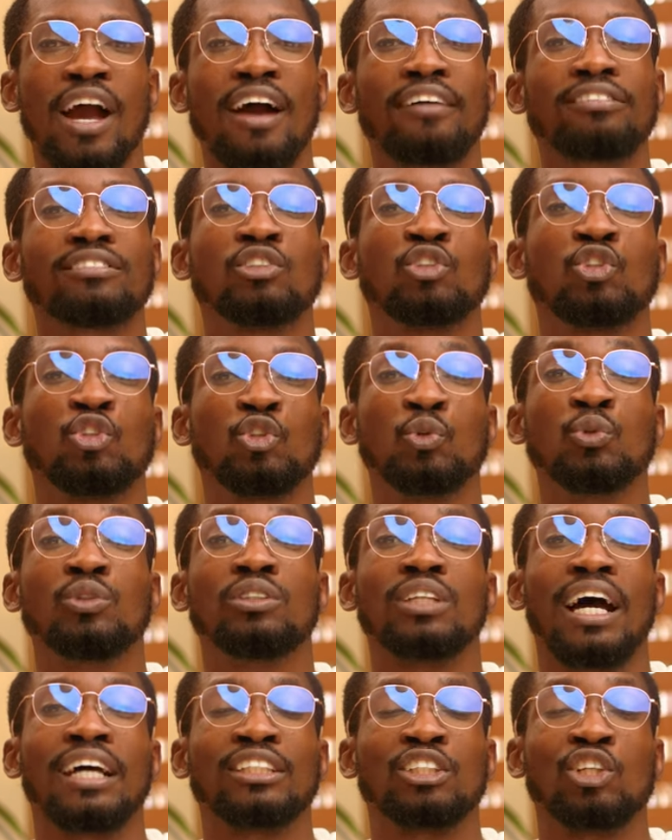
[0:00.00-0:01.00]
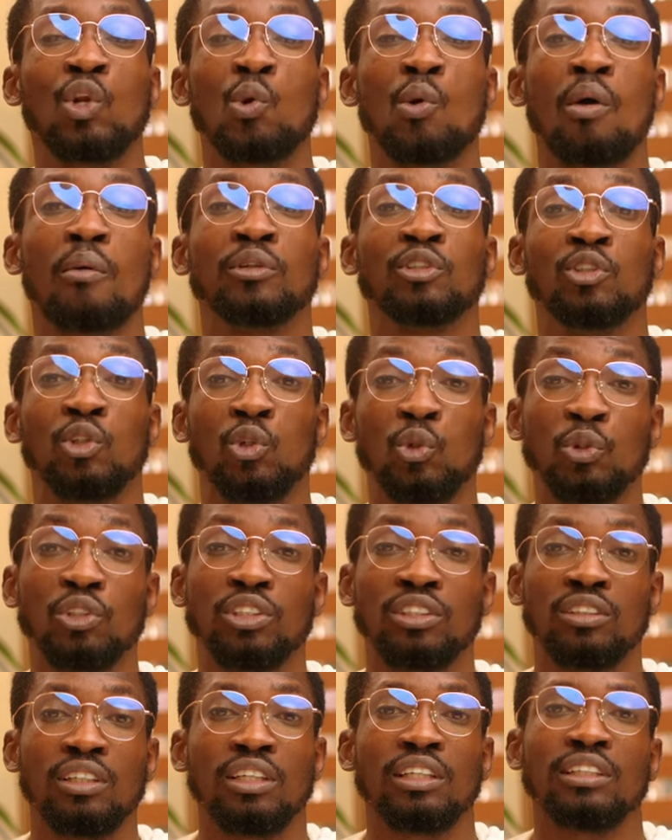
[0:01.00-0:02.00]
have to shoot at a lower
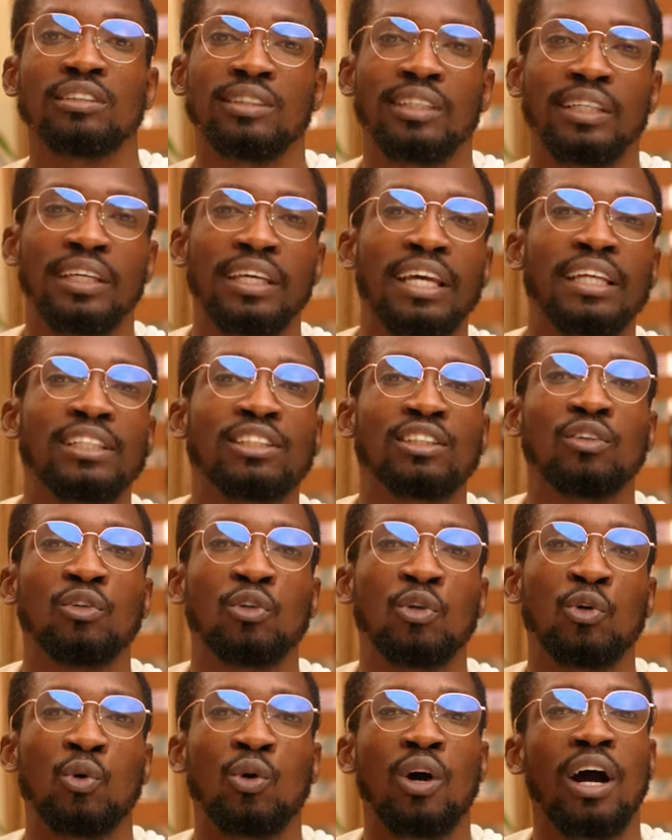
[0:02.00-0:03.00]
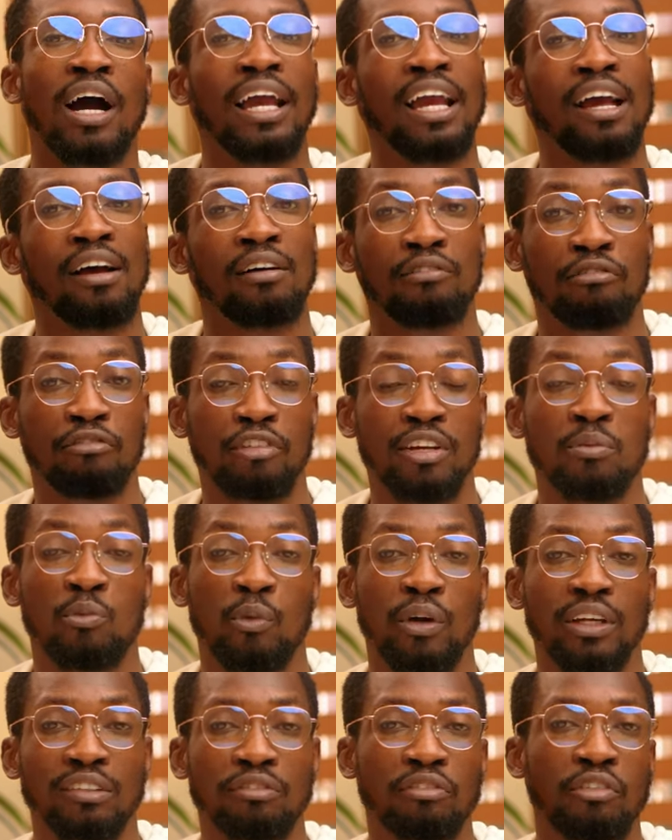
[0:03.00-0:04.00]
resolution to get your higher frame
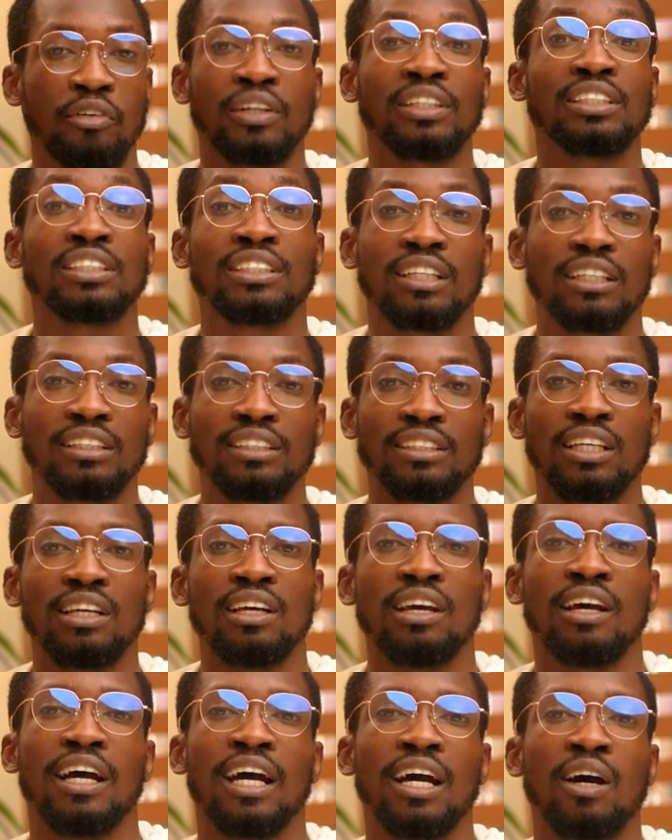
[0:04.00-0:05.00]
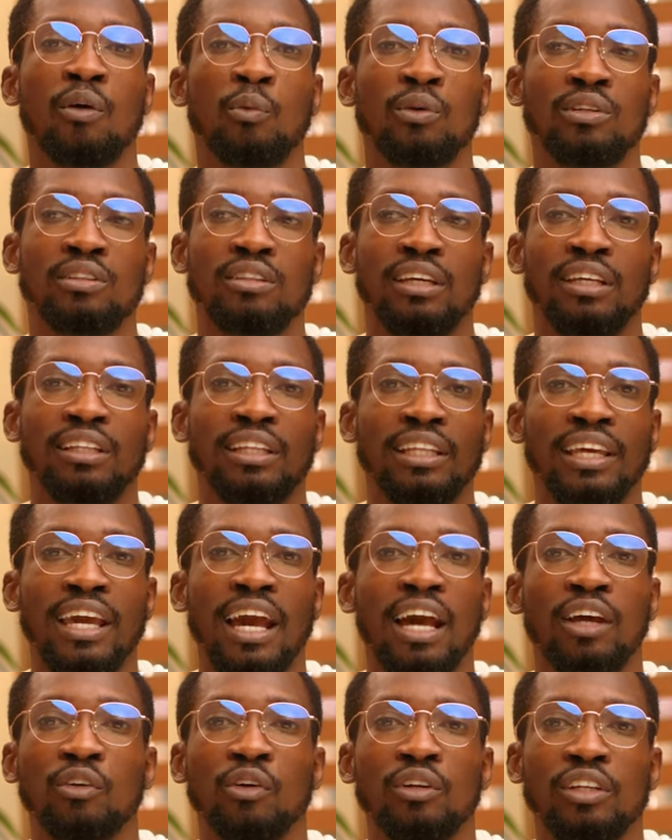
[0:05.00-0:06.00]
rate. For instance, with the
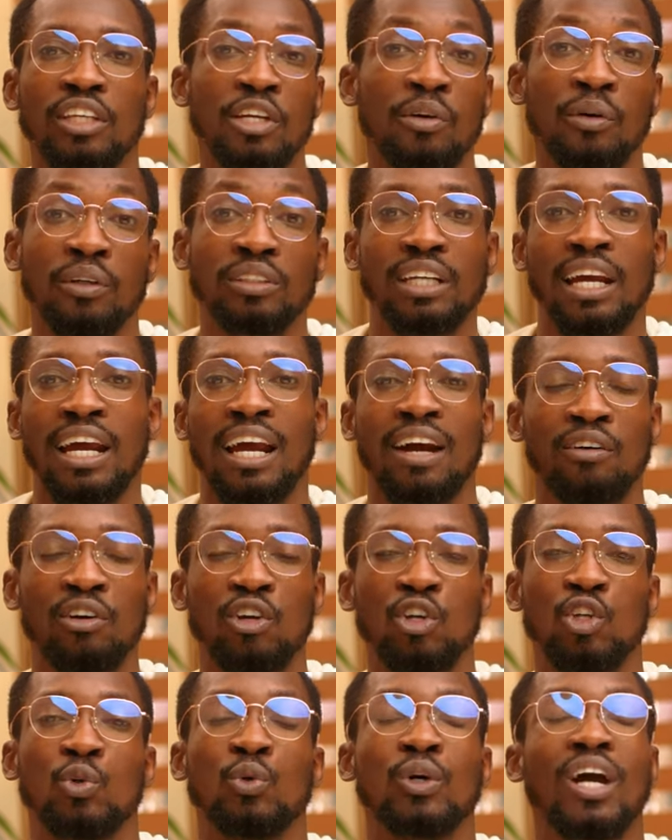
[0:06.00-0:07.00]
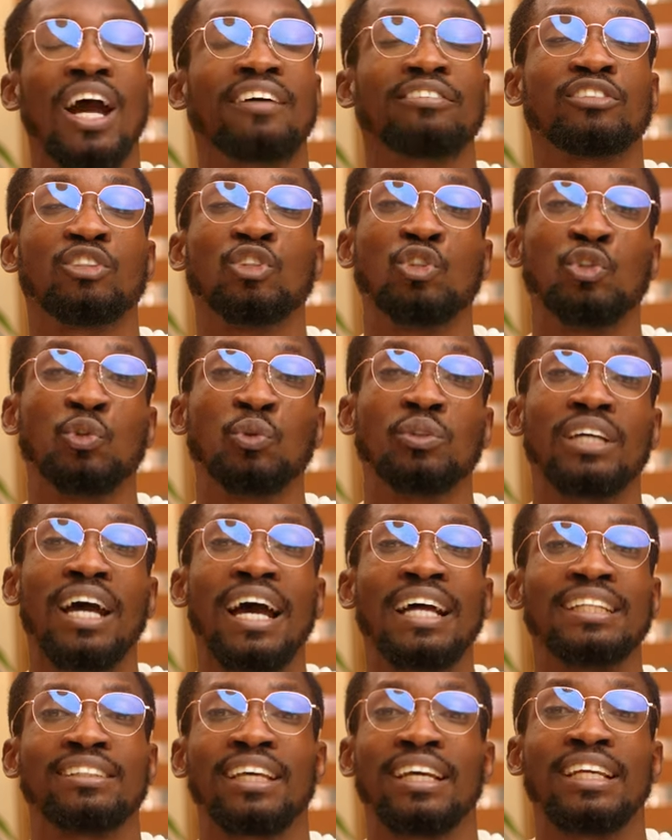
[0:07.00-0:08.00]
Canon EOS R, you have to shoot
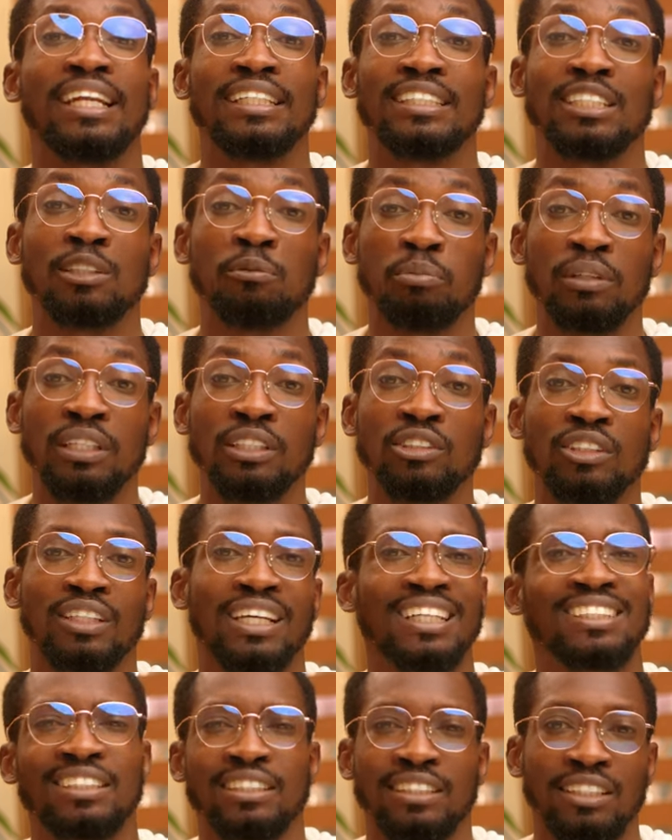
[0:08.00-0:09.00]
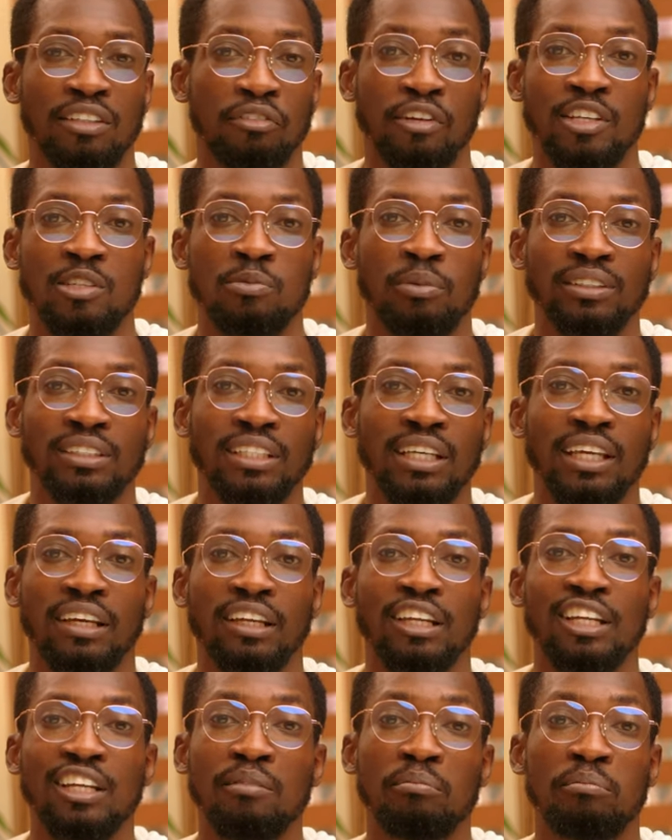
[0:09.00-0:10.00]
at 1080p to get 60 frames per
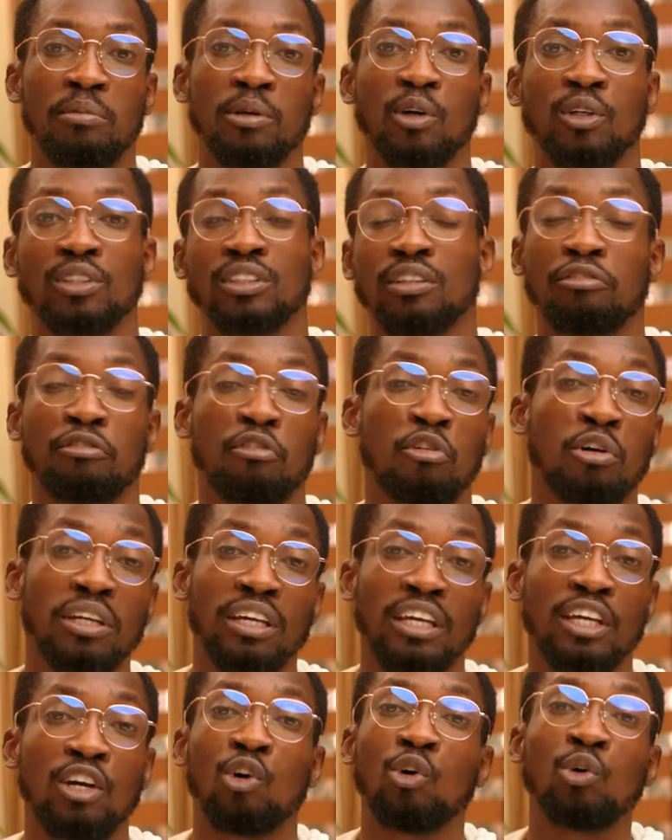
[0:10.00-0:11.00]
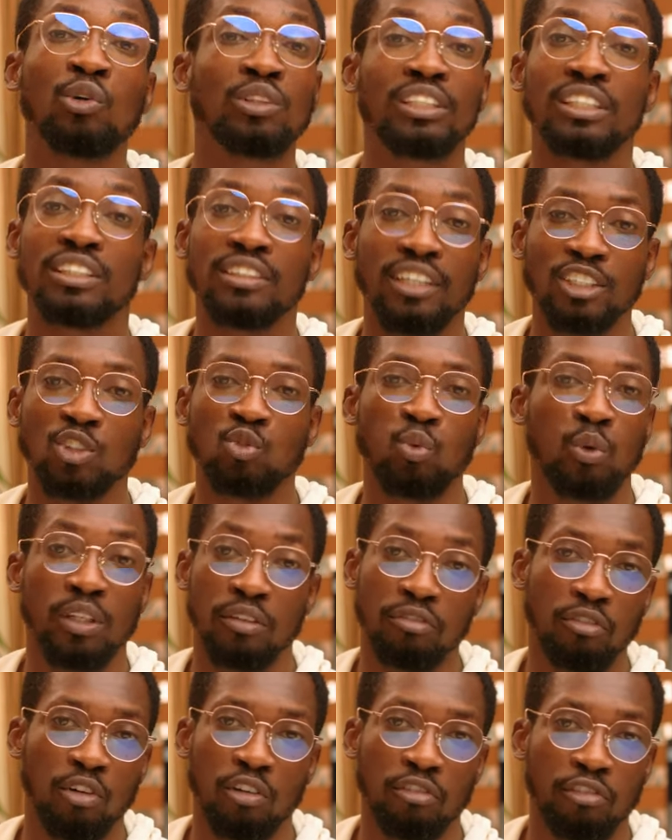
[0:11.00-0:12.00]
second because the 4K only does
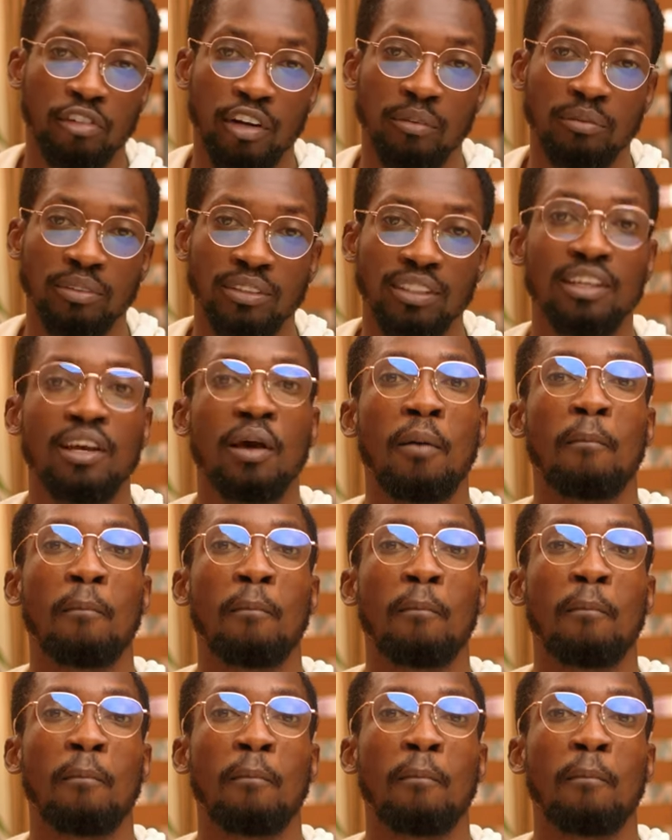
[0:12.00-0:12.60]
24 frames.